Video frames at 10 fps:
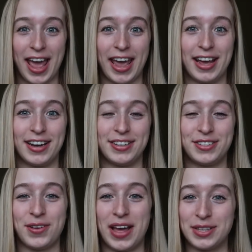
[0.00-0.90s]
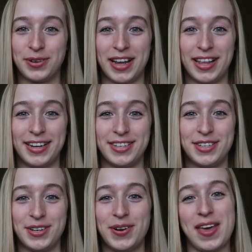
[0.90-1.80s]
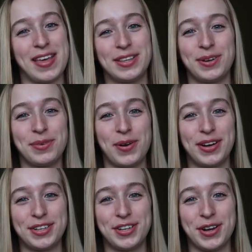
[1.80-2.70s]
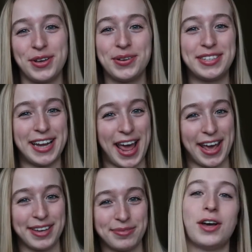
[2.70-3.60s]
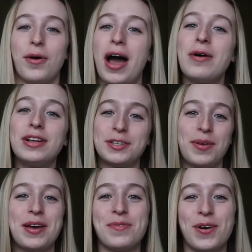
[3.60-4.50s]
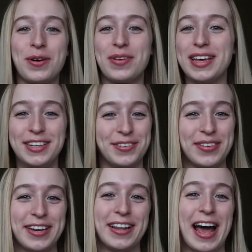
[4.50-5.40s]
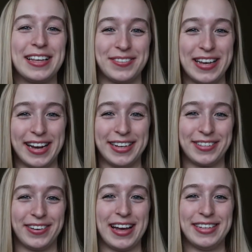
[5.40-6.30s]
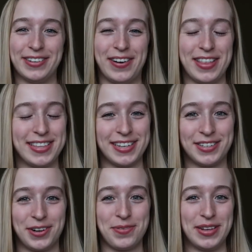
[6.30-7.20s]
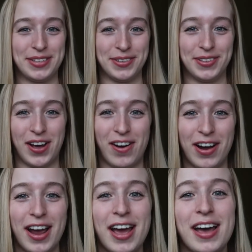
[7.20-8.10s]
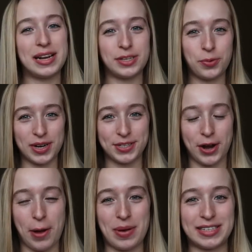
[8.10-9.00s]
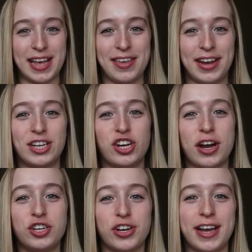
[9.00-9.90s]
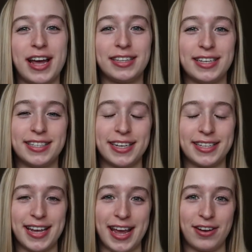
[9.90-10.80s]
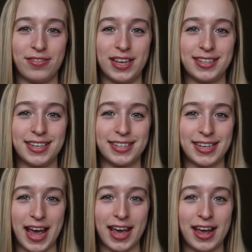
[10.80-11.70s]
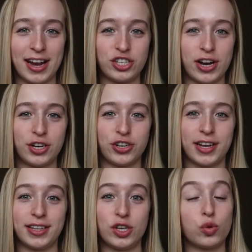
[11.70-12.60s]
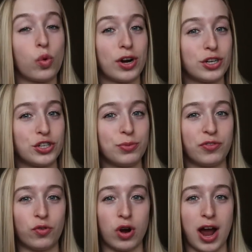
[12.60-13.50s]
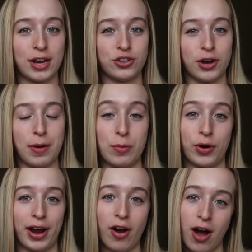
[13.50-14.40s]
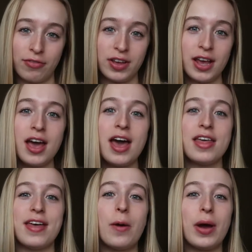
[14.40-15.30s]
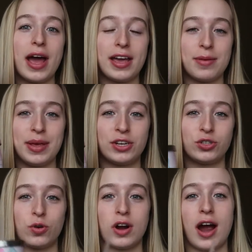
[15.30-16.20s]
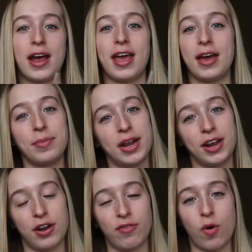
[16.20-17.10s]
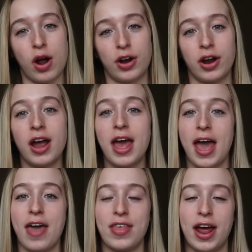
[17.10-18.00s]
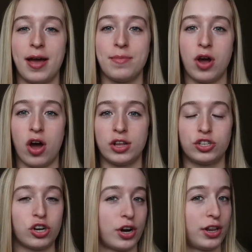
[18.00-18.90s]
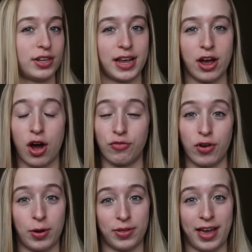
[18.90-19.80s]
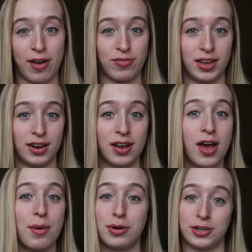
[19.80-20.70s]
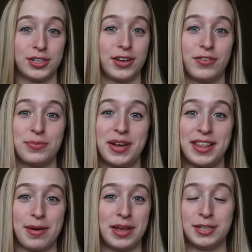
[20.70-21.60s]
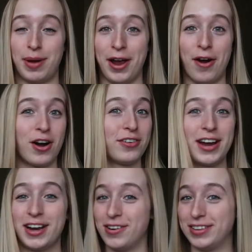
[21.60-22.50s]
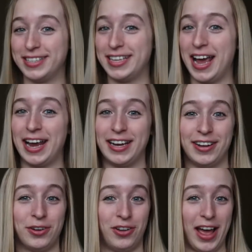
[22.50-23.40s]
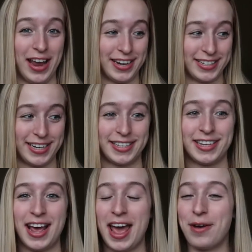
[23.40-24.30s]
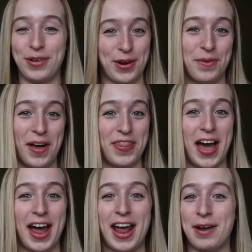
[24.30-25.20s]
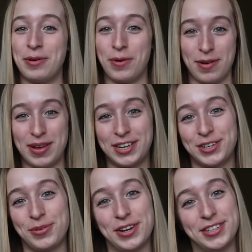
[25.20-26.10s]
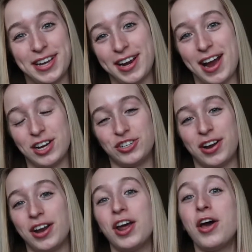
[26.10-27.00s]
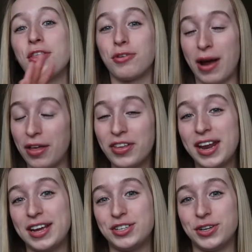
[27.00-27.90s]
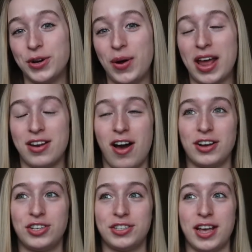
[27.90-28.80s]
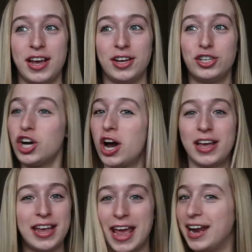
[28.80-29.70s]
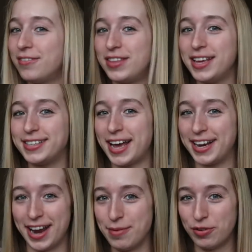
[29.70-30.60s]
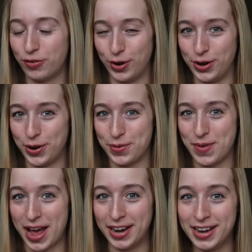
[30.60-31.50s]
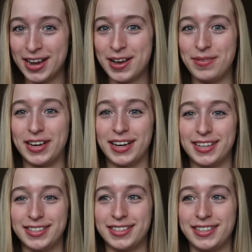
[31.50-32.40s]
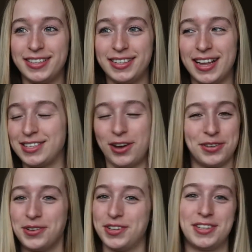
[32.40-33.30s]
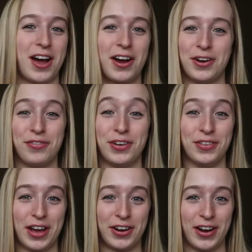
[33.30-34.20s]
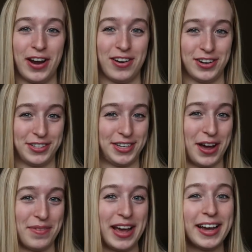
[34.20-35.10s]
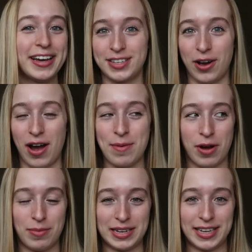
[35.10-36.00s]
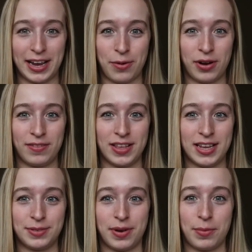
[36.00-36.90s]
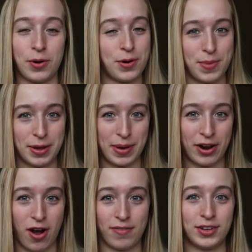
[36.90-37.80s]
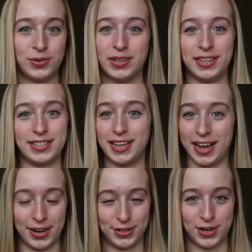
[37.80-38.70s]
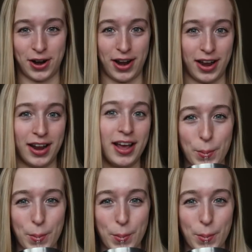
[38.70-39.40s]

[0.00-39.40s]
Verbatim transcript: And so that's what I like to do, and that's what I'm going to show you today. So I will explain more with each meal as we get into it. I don't want this intro to be too long, but I did want to start out by saying that I try to drink at least 6 to 8 of these a day, and I try to drink at least 1 or 2 before I drink my morning coffee. That way I can make sure I am getting enough water and that I'm not starting the day off right with caffeine. Personally, for me, that makes my heart rate go insane, get a little anxious, and we don't want that. And we want to make sure we're staying hydrated throughout the day too, and not just like chugging 8 of these at night before you go to bed, because that's also just not gonna feel that great on your stomach. So I'm on my 2nd one of these, but I'm going to make my coffee to at least get it started.